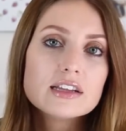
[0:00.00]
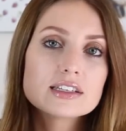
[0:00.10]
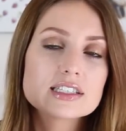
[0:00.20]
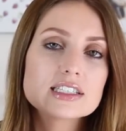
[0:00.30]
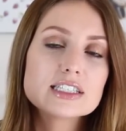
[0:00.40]

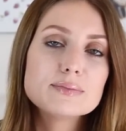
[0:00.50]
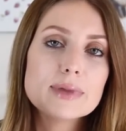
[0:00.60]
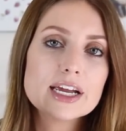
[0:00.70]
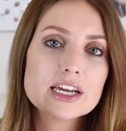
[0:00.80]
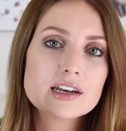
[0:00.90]
This is the
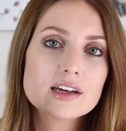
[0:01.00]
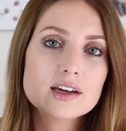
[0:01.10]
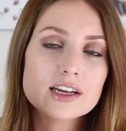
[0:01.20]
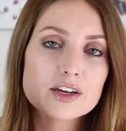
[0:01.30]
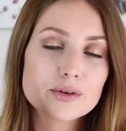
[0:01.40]
main
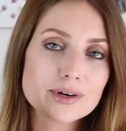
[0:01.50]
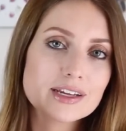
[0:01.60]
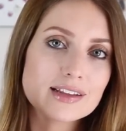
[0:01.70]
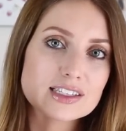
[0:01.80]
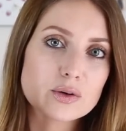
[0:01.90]

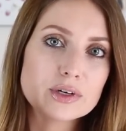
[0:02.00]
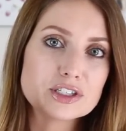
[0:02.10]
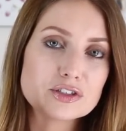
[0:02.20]
ingredient that's going